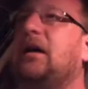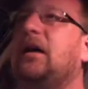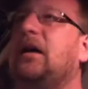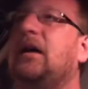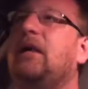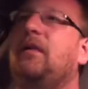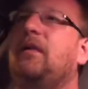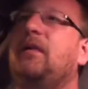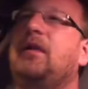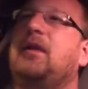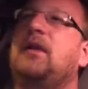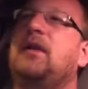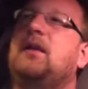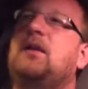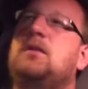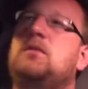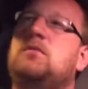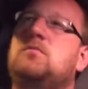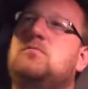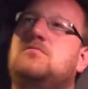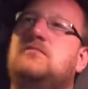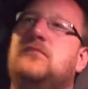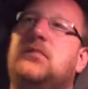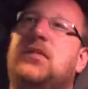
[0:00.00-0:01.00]
And
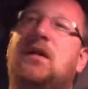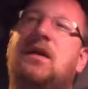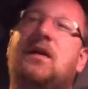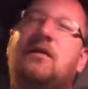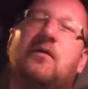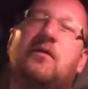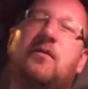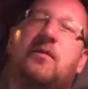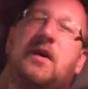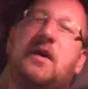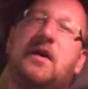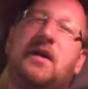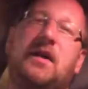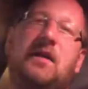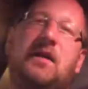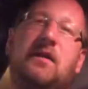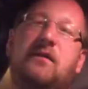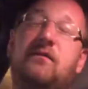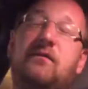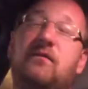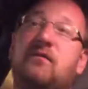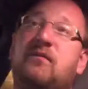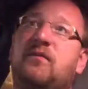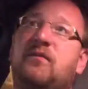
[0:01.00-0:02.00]
then everybody
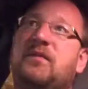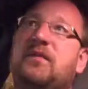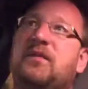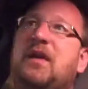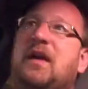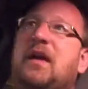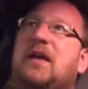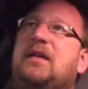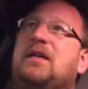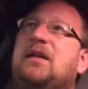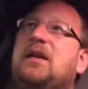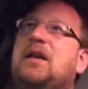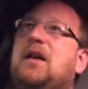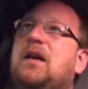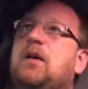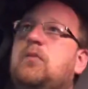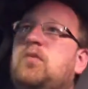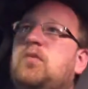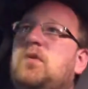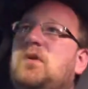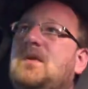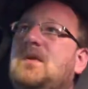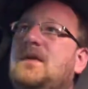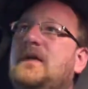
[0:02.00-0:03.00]
that
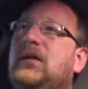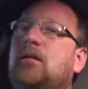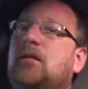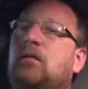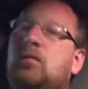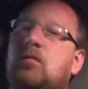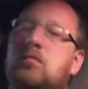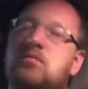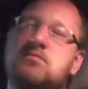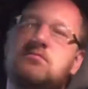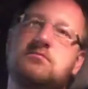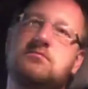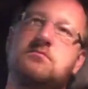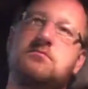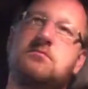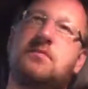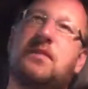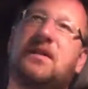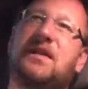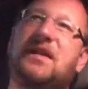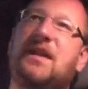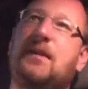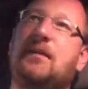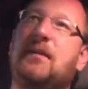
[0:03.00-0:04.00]
time was
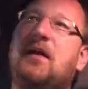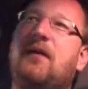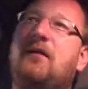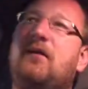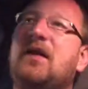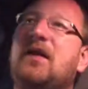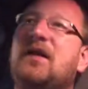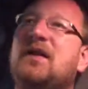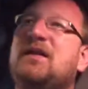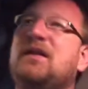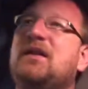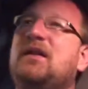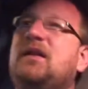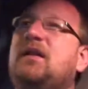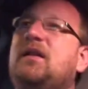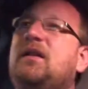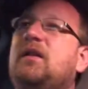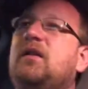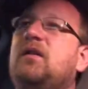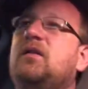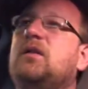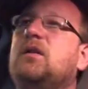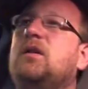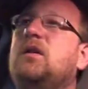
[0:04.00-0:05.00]
same ethnicity
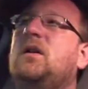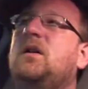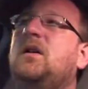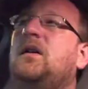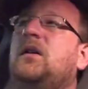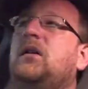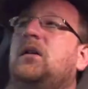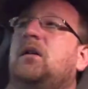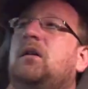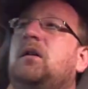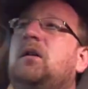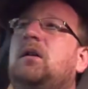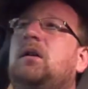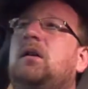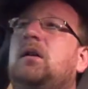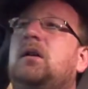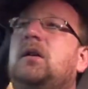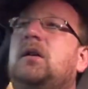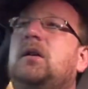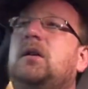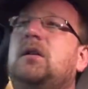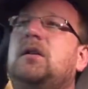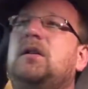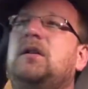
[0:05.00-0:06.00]
usually,
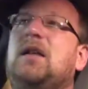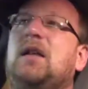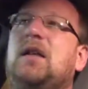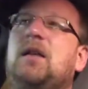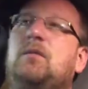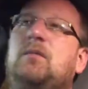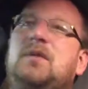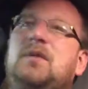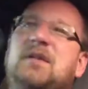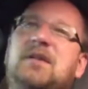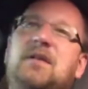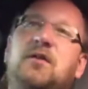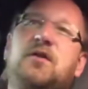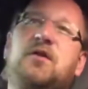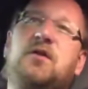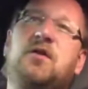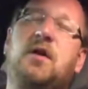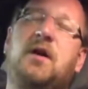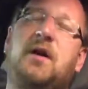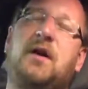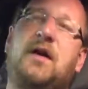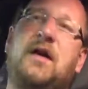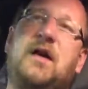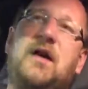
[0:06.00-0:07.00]
same
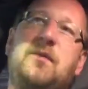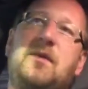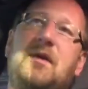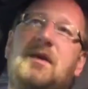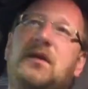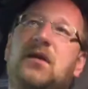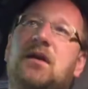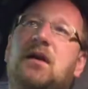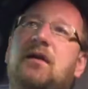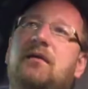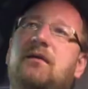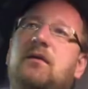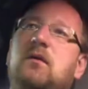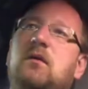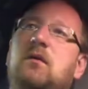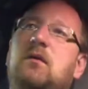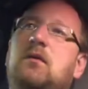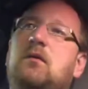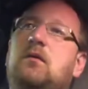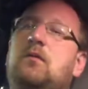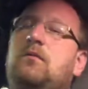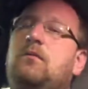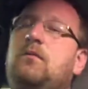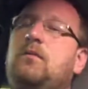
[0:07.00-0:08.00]
socioeconomic
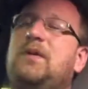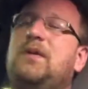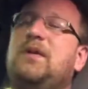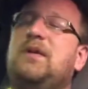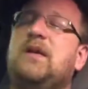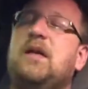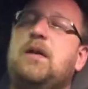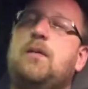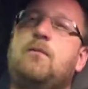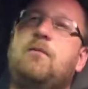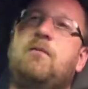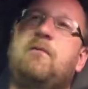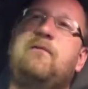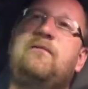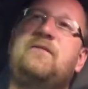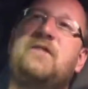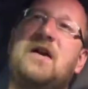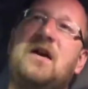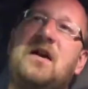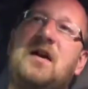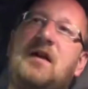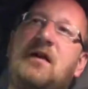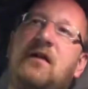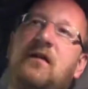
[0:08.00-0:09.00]
level, same
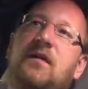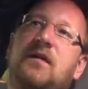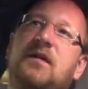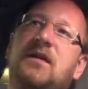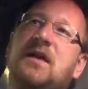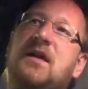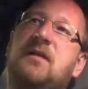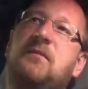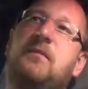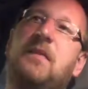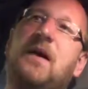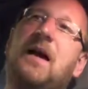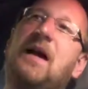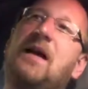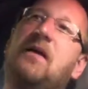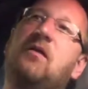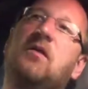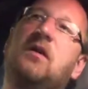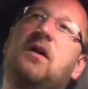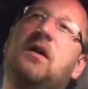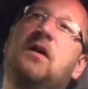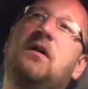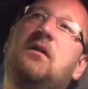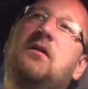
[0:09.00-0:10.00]
faith, same
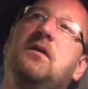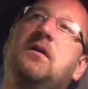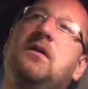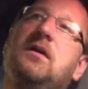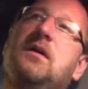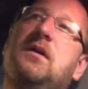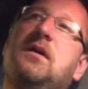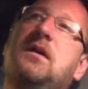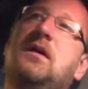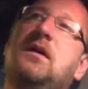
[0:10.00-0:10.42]
background,